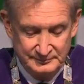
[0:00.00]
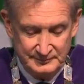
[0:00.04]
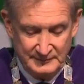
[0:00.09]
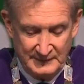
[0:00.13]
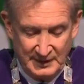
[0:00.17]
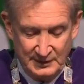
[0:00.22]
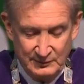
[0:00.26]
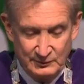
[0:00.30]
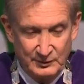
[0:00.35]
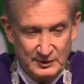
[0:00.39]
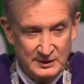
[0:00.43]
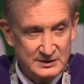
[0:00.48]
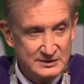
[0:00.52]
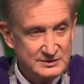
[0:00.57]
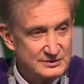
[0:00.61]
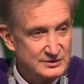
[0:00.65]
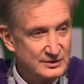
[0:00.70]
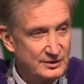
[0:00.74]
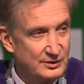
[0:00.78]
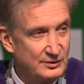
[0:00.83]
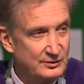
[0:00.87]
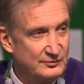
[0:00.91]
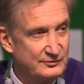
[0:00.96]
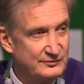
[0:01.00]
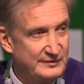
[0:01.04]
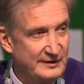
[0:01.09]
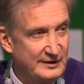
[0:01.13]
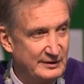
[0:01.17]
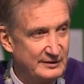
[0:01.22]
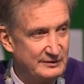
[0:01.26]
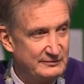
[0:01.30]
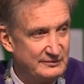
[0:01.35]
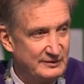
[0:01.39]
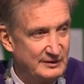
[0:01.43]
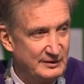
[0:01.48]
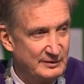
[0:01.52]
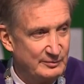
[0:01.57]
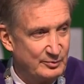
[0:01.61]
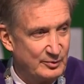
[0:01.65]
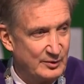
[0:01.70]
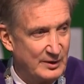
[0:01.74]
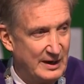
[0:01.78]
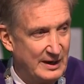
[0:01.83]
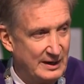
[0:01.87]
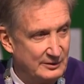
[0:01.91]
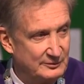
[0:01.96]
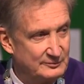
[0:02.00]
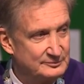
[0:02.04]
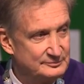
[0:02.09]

And we're so very, very proud.